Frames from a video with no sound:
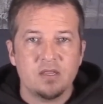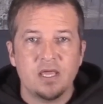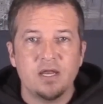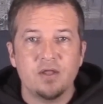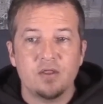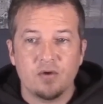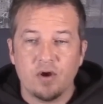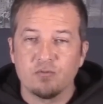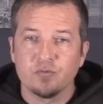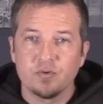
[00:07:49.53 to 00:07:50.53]
then
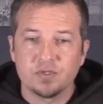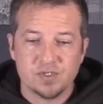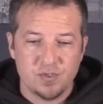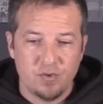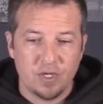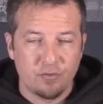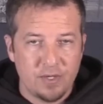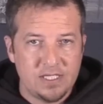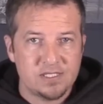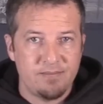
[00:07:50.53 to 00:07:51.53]
there are rules. You
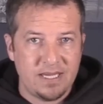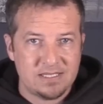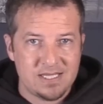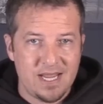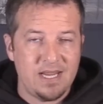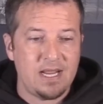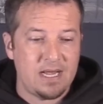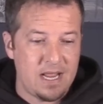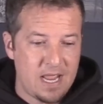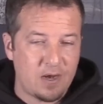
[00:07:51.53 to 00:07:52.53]
agree to maintain
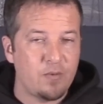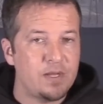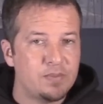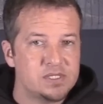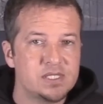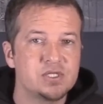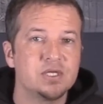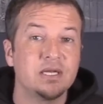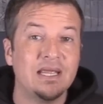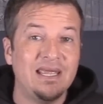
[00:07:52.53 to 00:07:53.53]
an equity
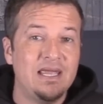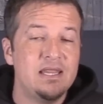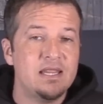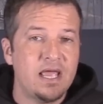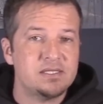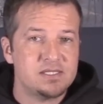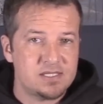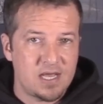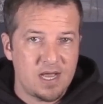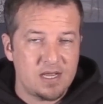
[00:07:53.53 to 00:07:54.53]
position in that
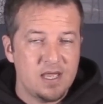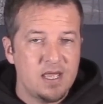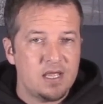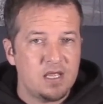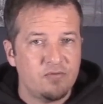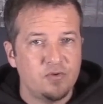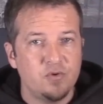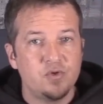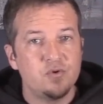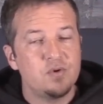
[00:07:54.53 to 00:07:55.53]
stock. If
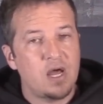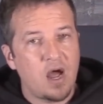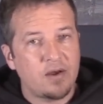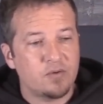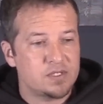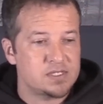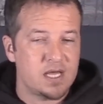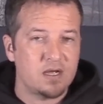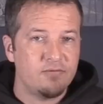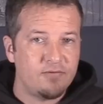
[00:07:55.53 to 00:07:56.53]
you do not, or the
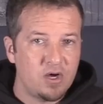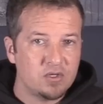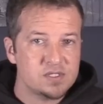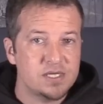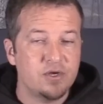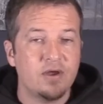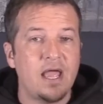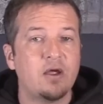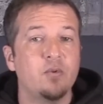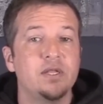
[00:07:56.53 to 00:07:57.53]
stock falls and your
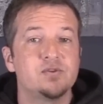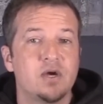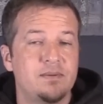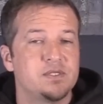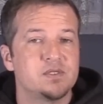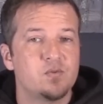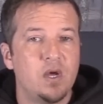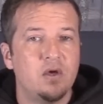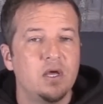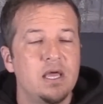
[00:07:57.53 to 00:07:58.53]
equity drops as
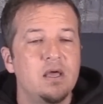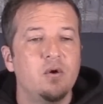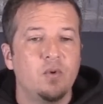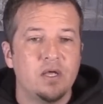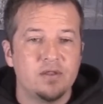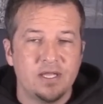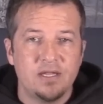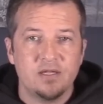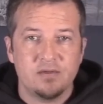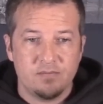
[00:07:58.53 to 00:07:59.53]
well, well,
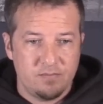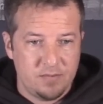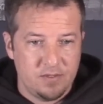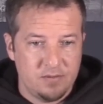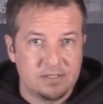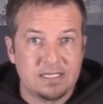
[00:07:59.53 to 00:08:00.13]
then the, the